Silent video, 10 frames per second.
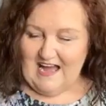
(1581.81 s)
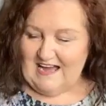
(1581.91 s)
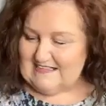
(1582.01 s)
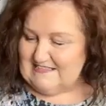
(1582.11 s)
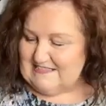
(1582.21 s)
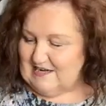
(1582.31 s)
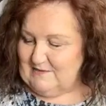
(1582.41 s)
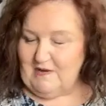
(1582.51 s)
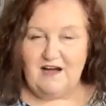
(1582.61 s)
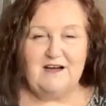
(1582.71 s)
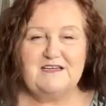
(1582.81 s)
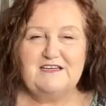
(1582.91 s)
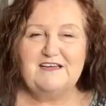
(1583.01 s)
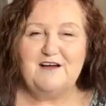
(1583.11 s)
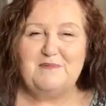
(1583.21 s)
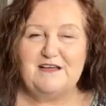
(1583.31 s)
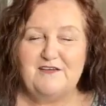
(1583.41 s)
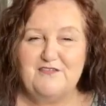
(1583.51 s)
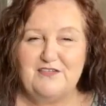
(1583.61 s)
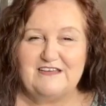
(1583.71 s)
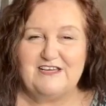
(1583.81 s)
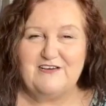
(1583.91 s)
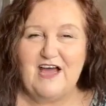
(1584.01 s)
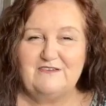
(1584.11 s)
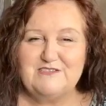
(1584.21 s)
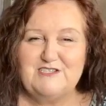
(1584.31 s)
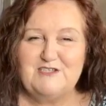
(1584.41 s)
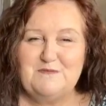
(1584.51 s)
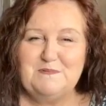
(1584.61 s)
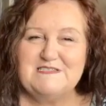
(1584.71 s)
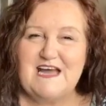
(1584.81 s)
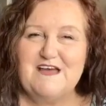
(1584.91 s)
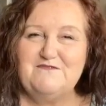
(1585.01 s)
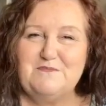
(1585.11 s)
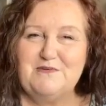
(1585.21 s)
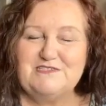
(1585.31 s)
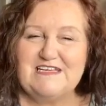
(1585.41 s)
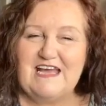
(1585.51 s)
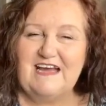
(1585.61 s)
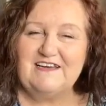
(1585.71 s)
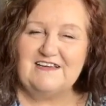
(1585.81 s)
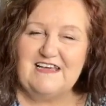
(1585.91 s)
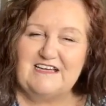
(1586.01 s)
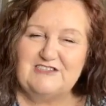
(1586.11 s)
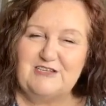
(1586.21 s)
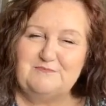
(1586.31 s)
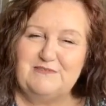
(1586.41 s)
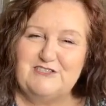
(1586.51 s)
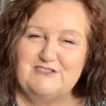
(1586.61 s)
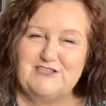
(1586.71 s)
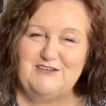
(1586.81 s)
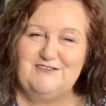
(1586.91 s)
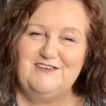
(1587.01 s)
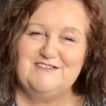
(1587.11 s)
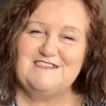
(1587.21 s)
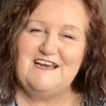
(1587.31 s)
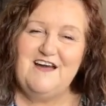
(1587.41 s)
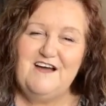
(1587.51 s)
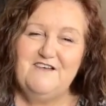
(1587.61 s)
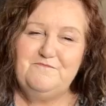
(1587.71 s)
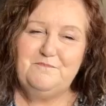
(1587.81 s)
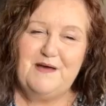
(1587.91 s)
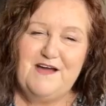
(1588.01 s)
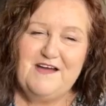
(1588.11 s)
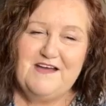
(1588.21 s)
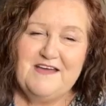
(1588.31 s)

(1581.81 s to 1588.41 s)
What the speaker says: And I can go back and thank you. Have a super day, everybody. And I catch up with you soon. Lots of love. Bye.